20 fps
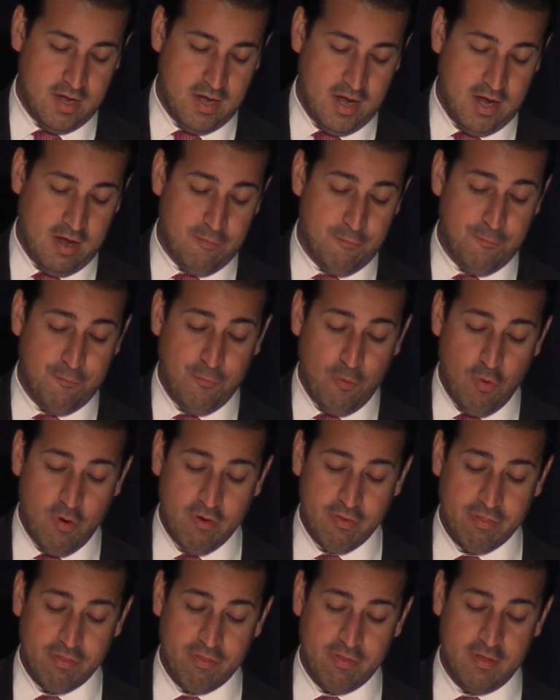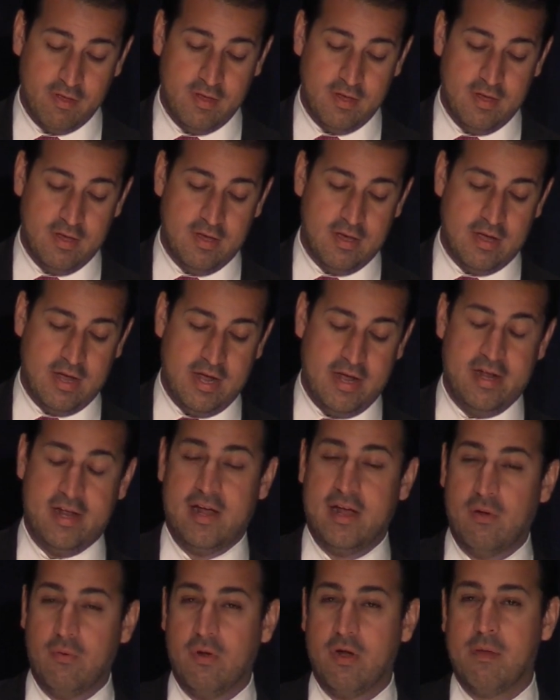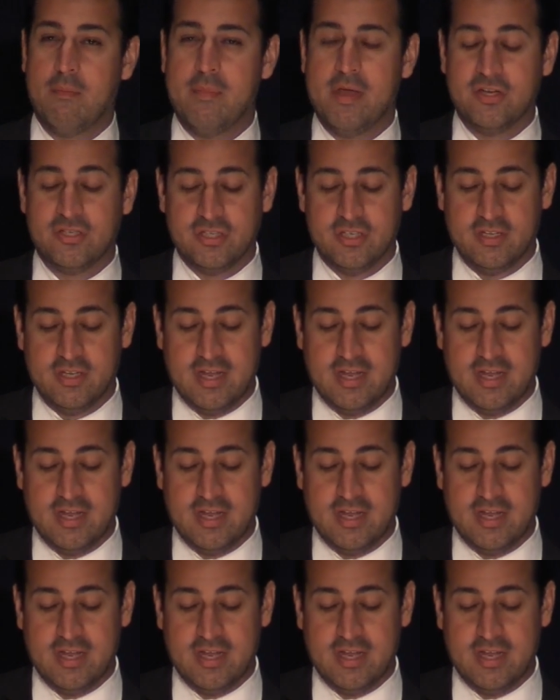Uh, fourth, I, I want to mention